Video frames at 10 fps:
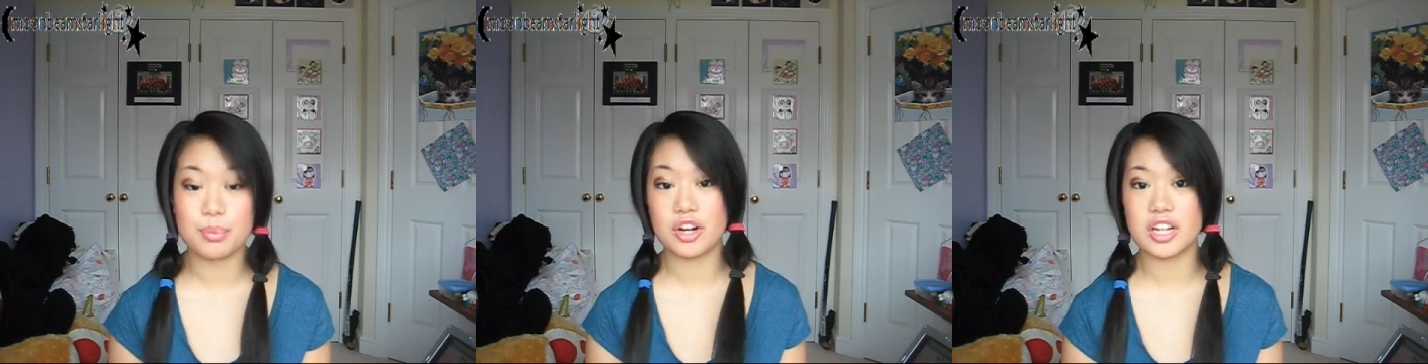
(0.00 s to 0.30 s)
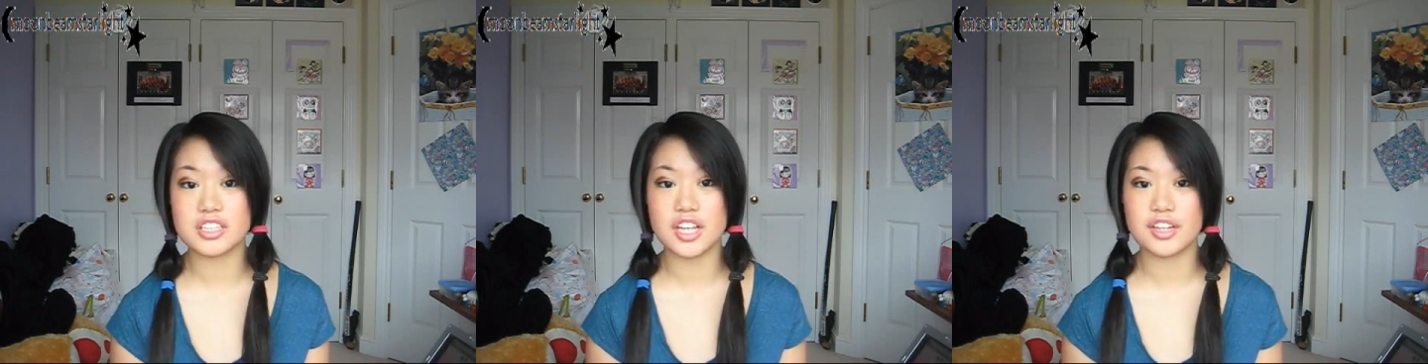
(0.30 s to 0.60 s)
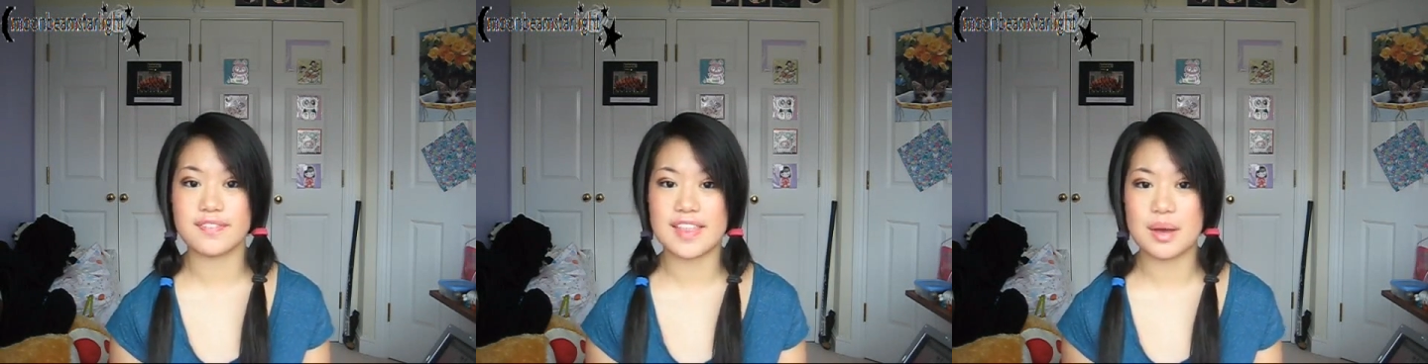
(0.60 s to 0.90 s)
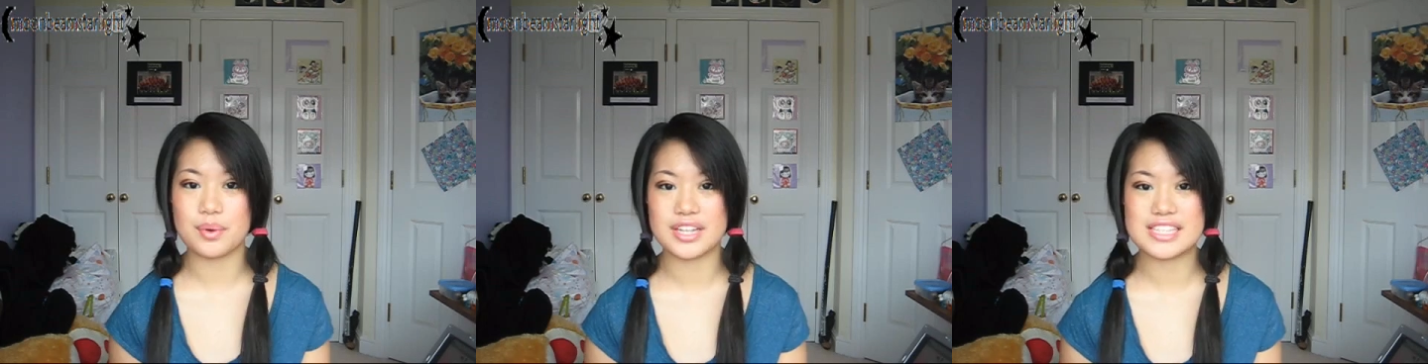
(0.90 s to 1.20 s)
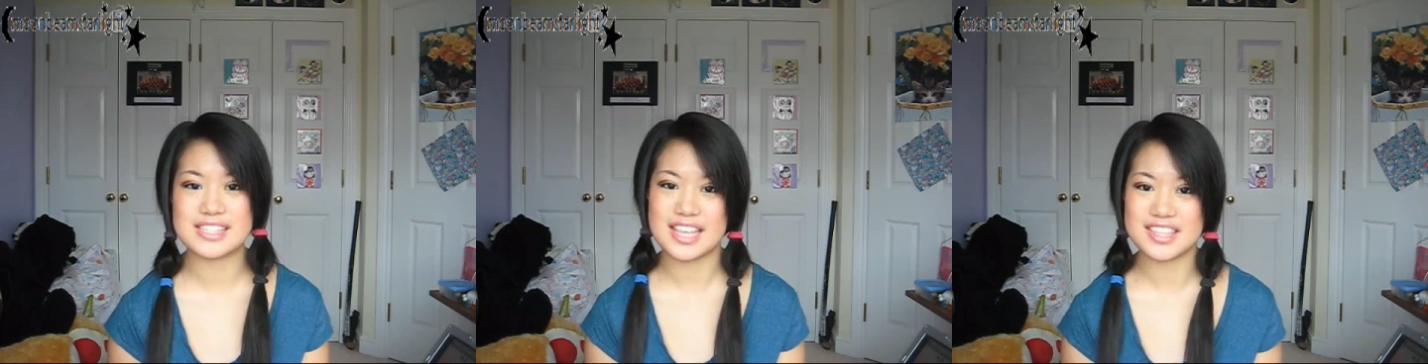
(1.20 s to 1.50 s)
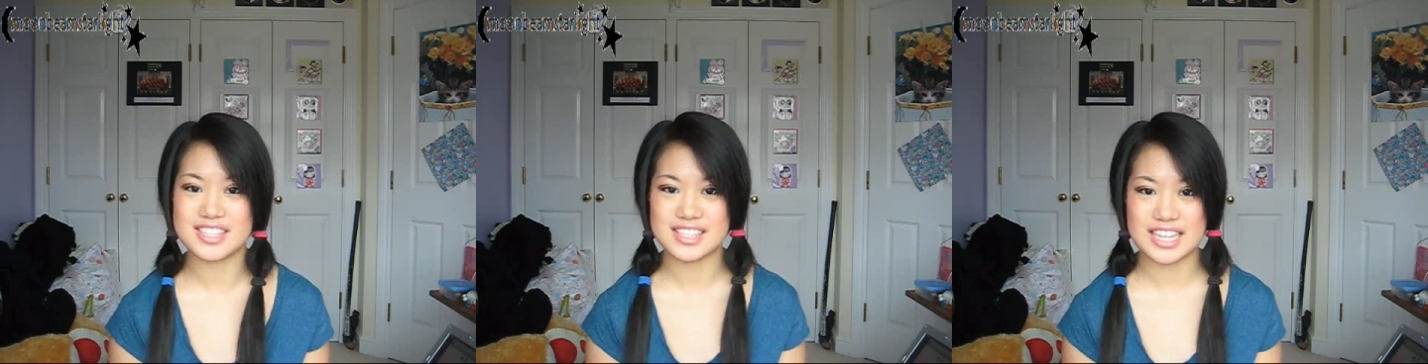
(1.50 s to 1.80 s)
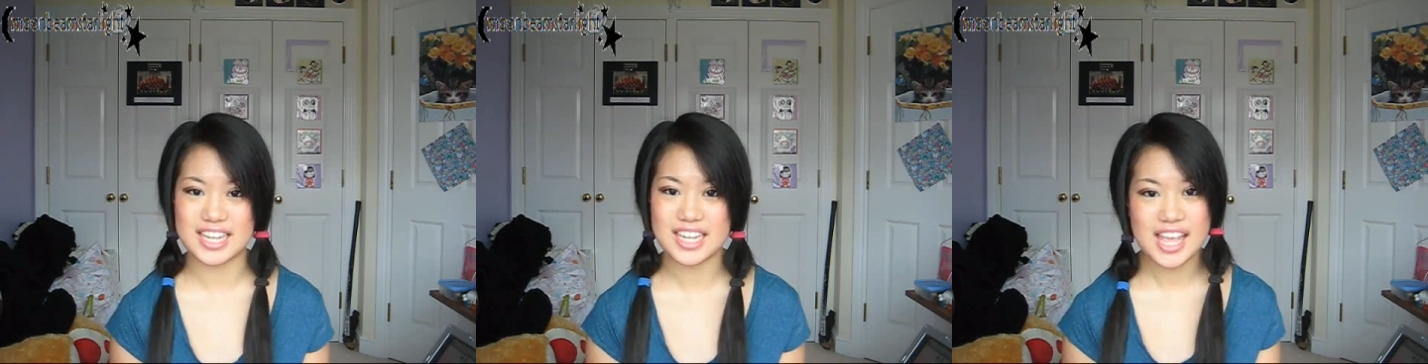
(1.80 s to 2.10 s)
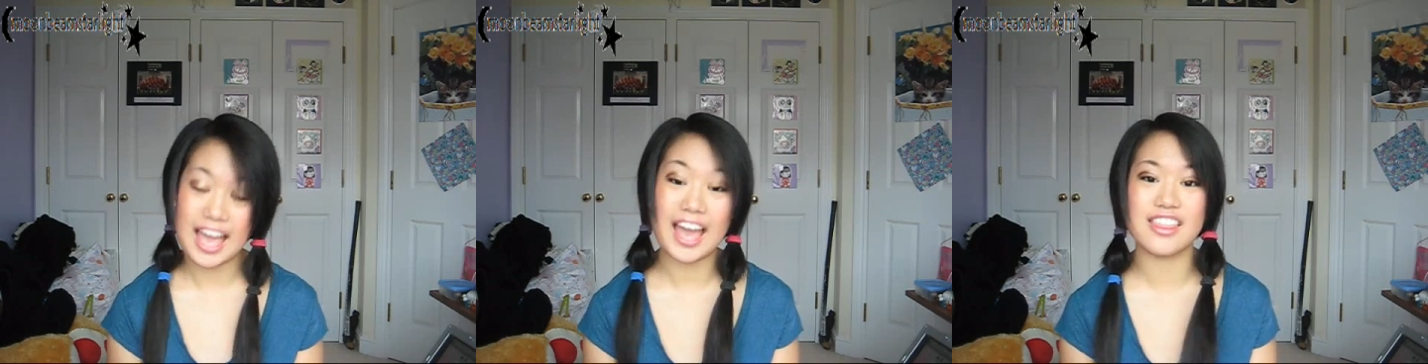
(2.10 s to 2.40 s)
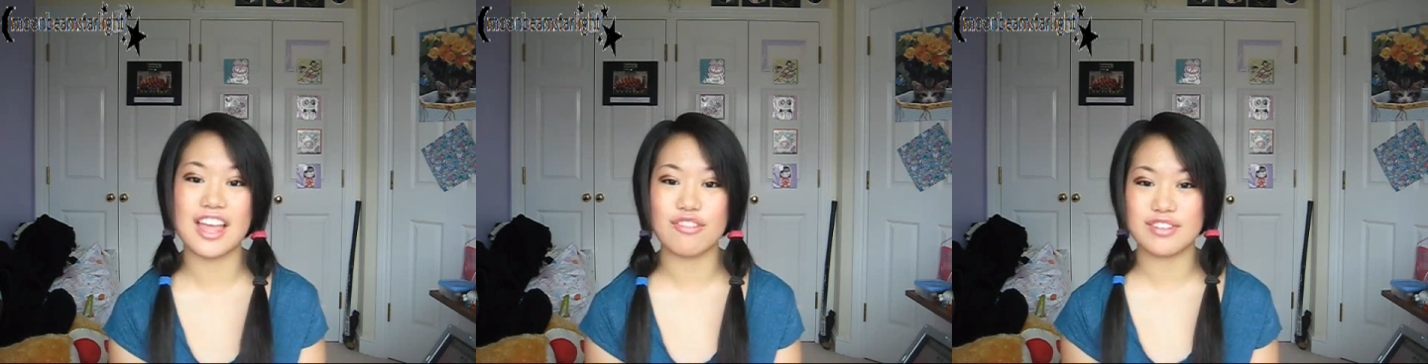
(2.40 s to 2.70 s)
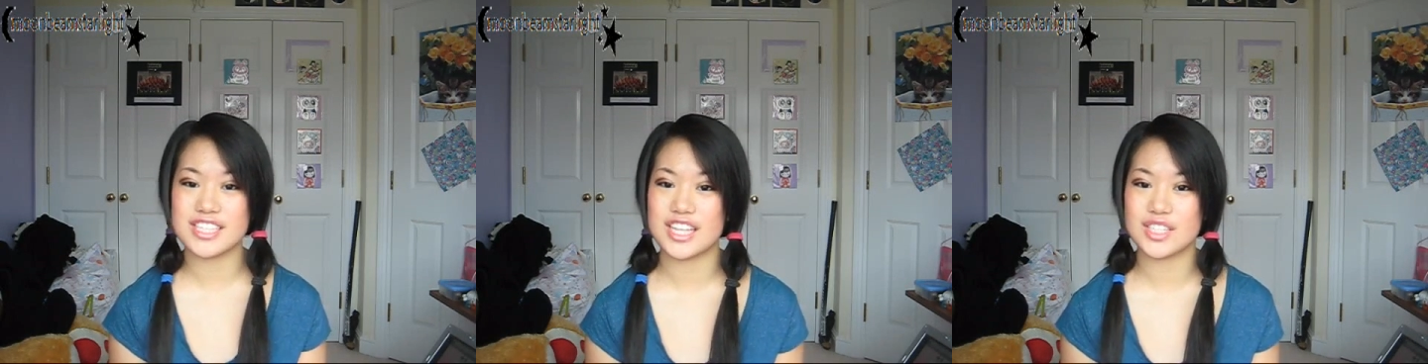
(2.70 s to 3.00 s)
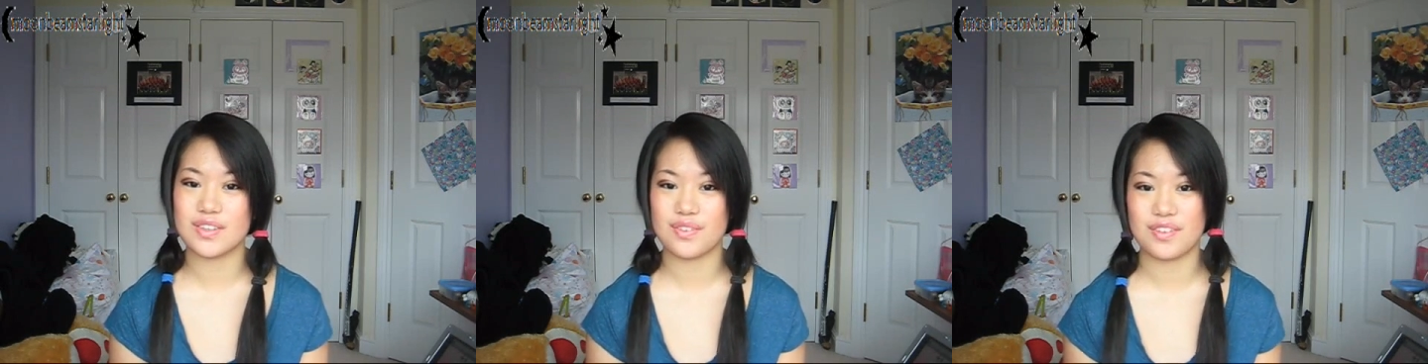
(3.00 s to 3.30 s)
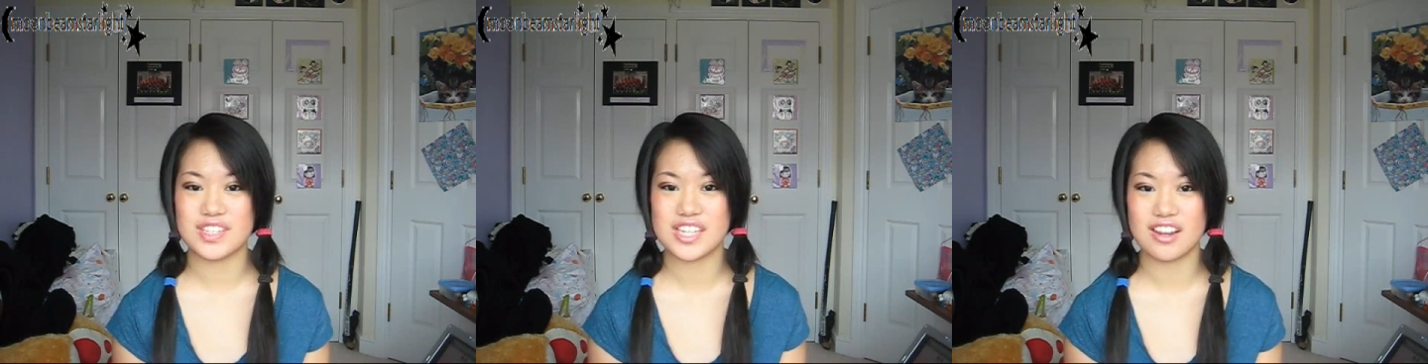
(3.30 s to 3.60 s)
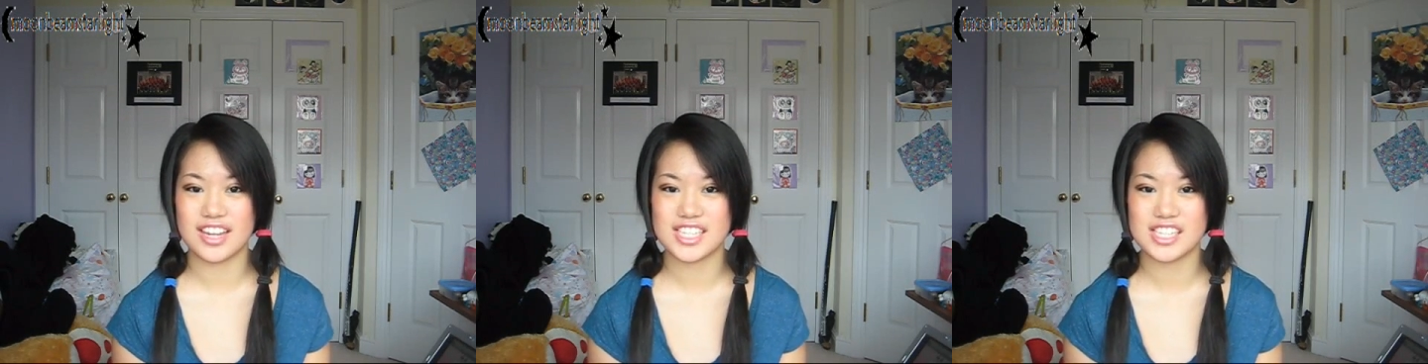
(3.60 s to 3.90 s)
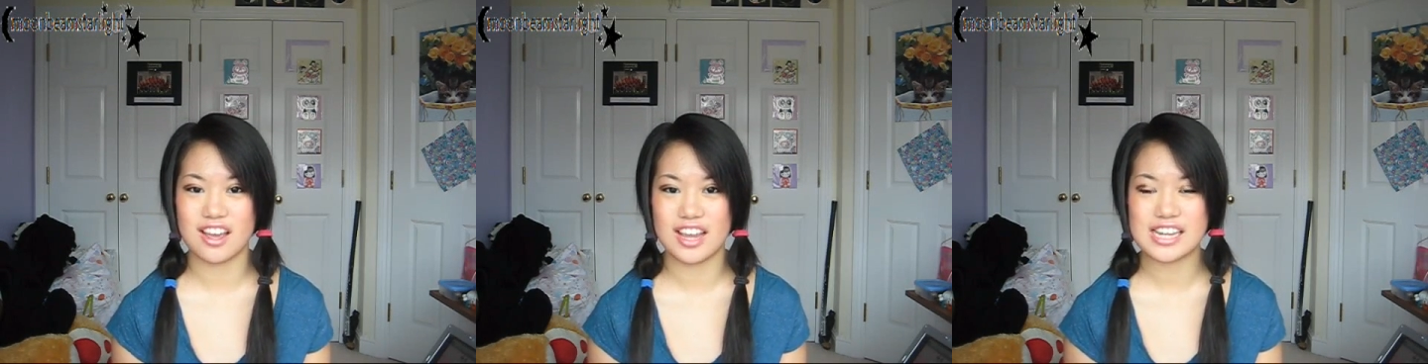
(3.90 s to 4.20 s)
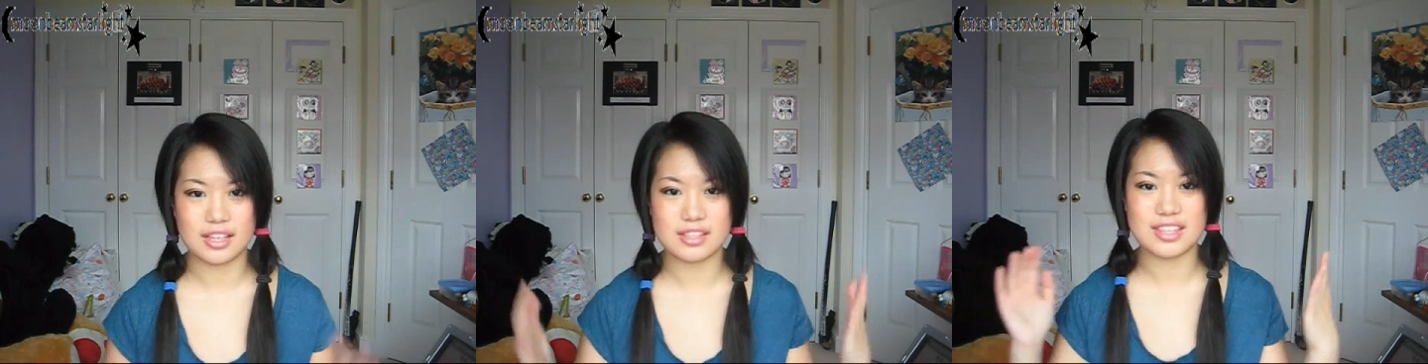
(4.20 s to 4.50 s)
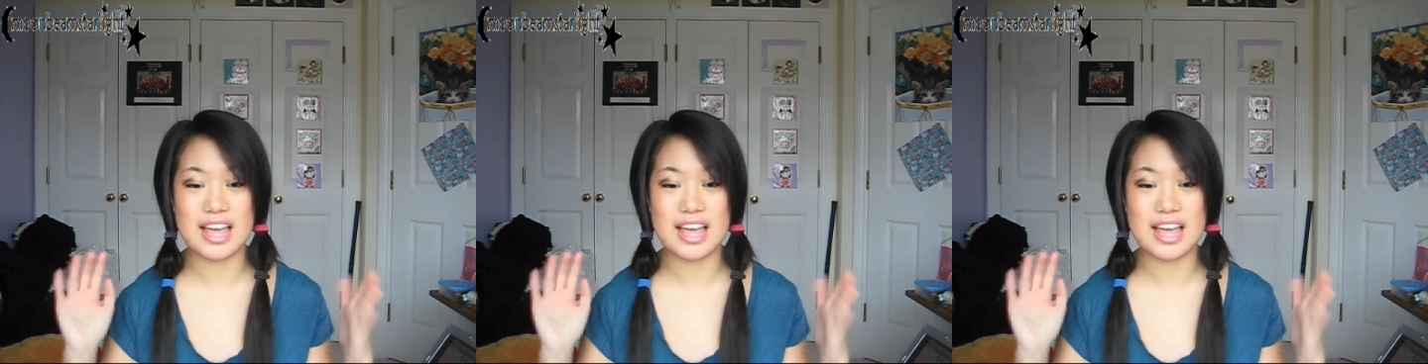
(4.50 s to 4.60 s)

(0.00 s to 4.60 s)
Product code for that one is ZC and that retails for $15.99.